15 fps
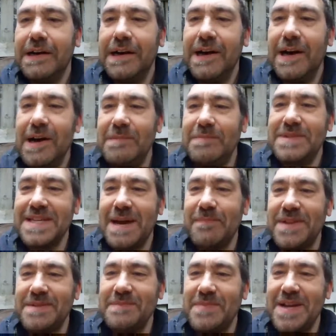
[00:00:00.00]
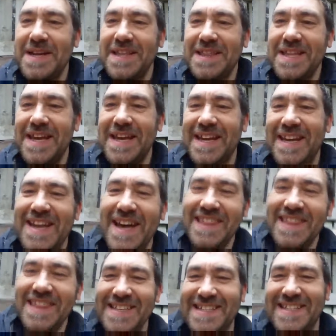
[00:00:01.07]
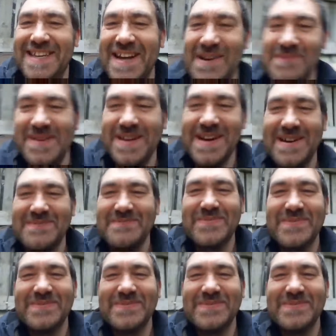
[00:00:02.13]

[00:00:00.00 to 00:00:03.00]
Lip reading: I'm tapping the bloody thing and nothing's coming up.